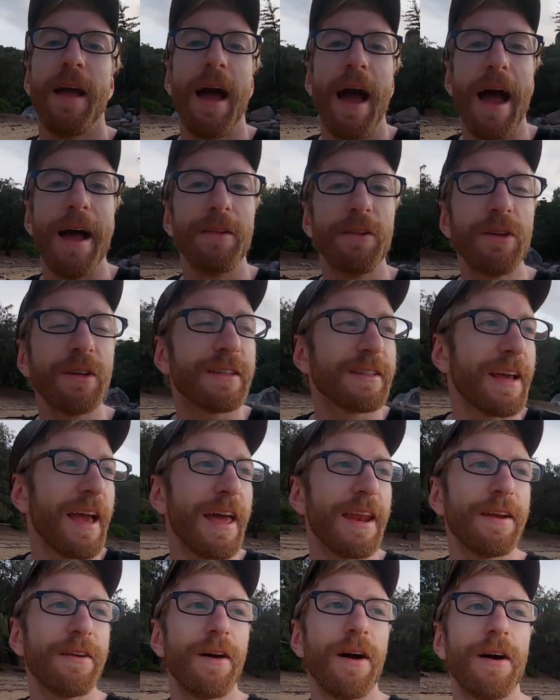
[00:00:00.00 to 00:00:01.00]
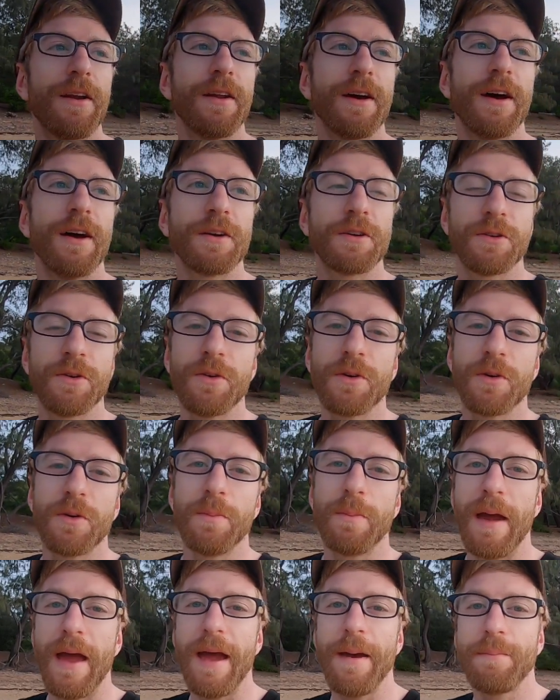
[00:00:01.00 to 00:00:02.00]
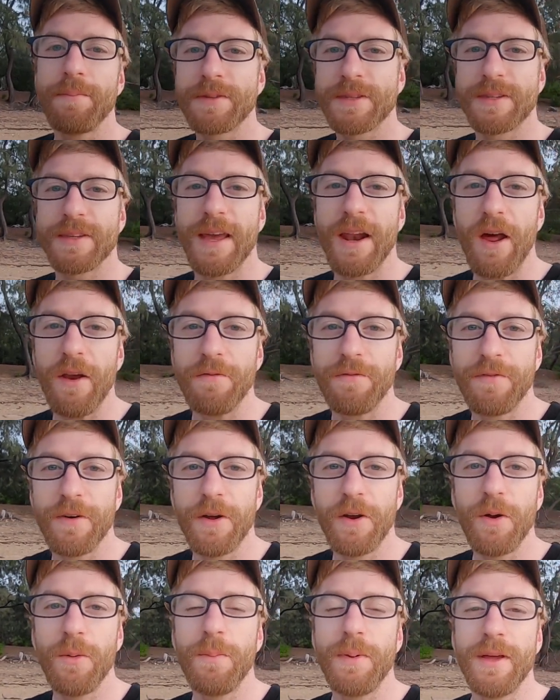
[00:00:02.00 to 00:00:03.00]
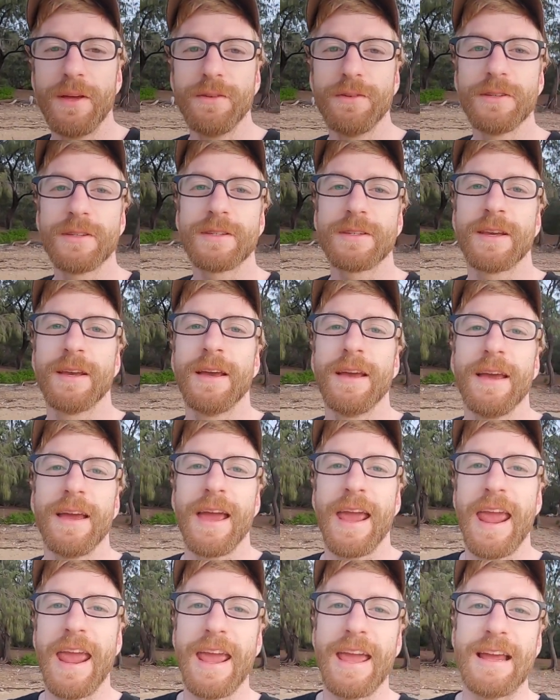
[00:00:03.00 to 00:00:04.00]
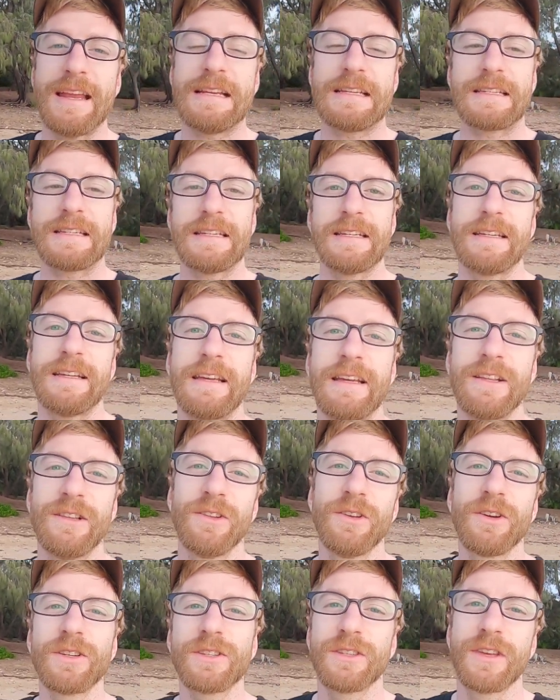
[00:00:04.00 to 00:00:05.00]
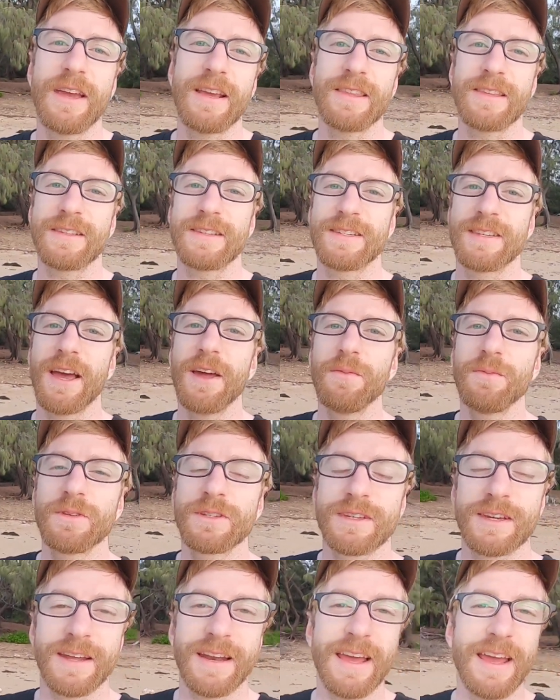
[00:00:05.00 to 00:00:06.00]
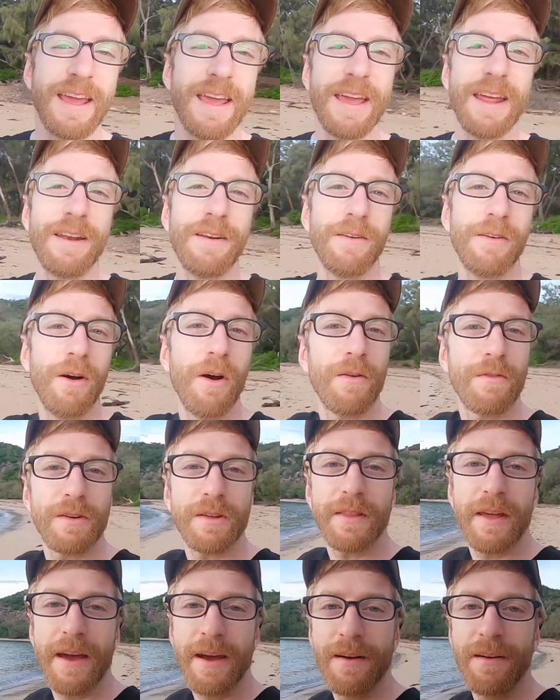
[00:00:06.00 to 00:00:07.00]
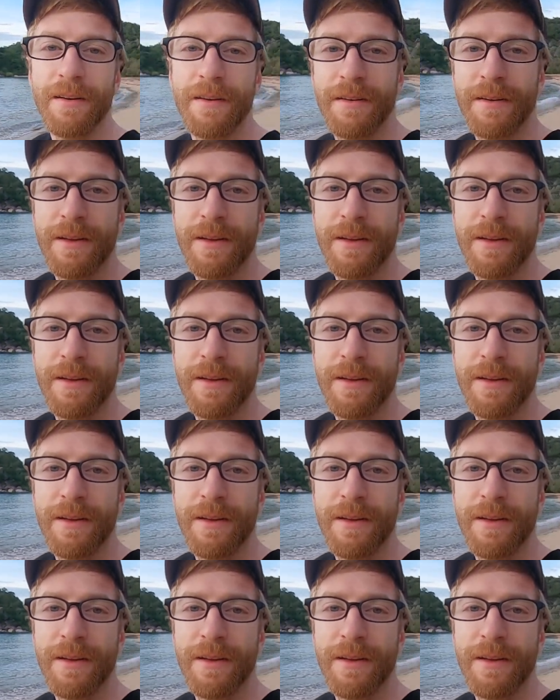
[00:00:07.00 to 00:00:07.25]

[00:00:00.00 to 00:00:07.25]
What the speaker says: I looked at it on Google Maps and on photo pills, and it looked like the sun was going to hit over there,